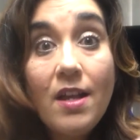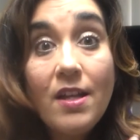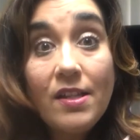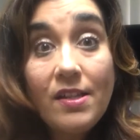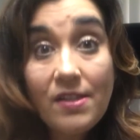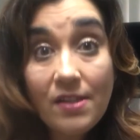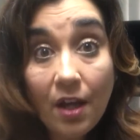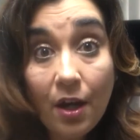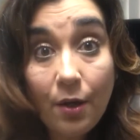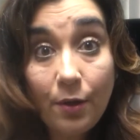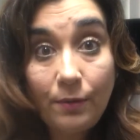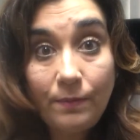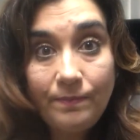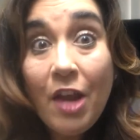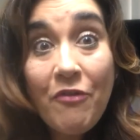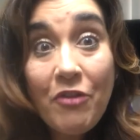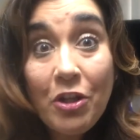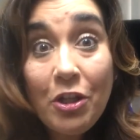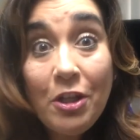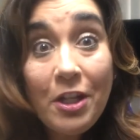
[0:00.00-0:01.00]
So
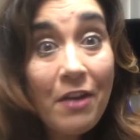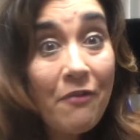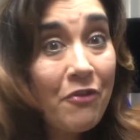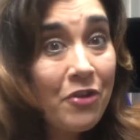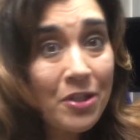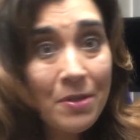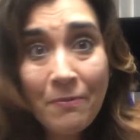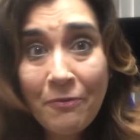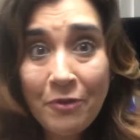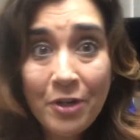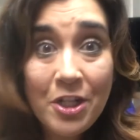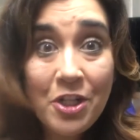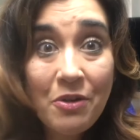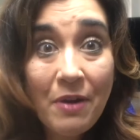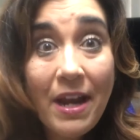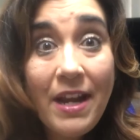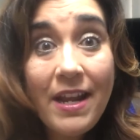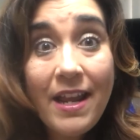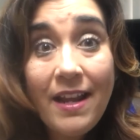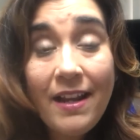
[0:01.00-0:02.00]
if you're looking for some free
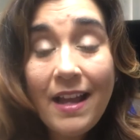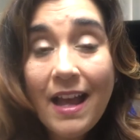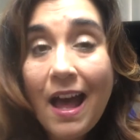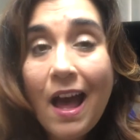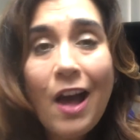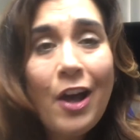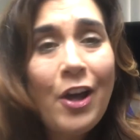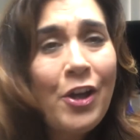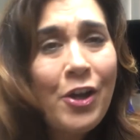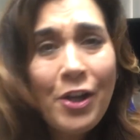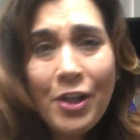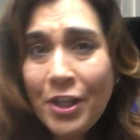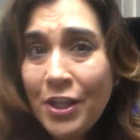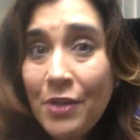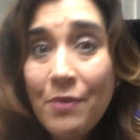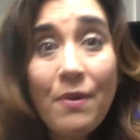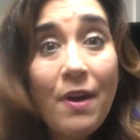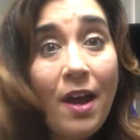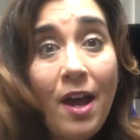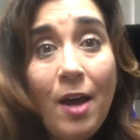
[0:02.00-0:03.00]
training, I'll hook
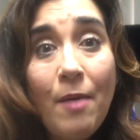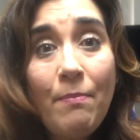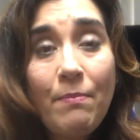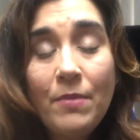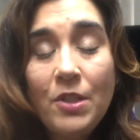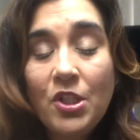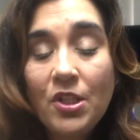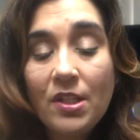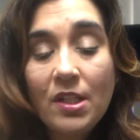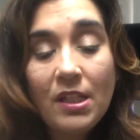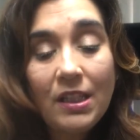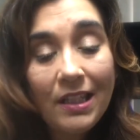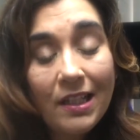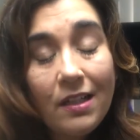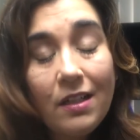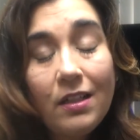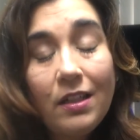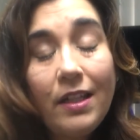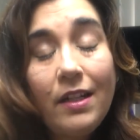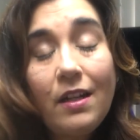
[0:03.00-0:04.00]
you up. Just
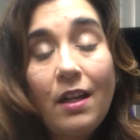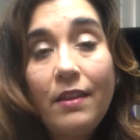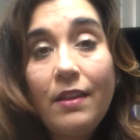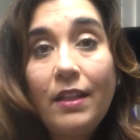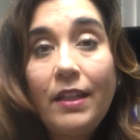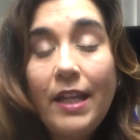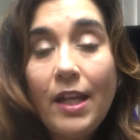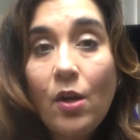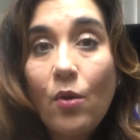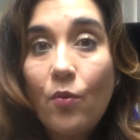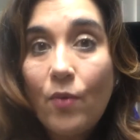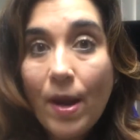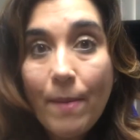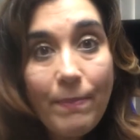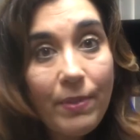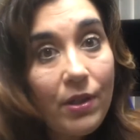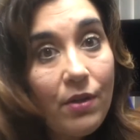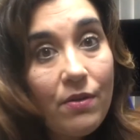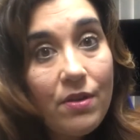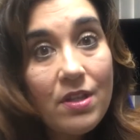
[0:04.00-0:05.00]
click on the link right
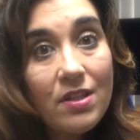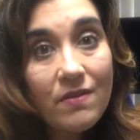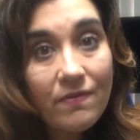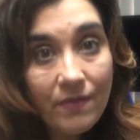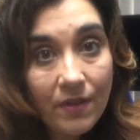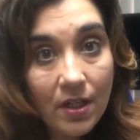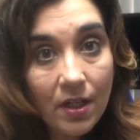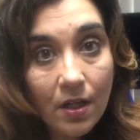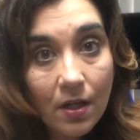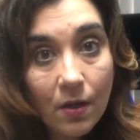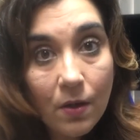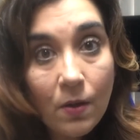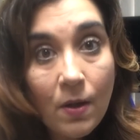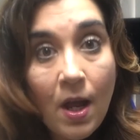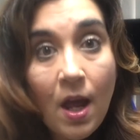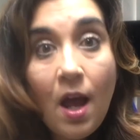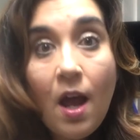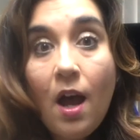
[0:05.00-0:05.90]
below this video.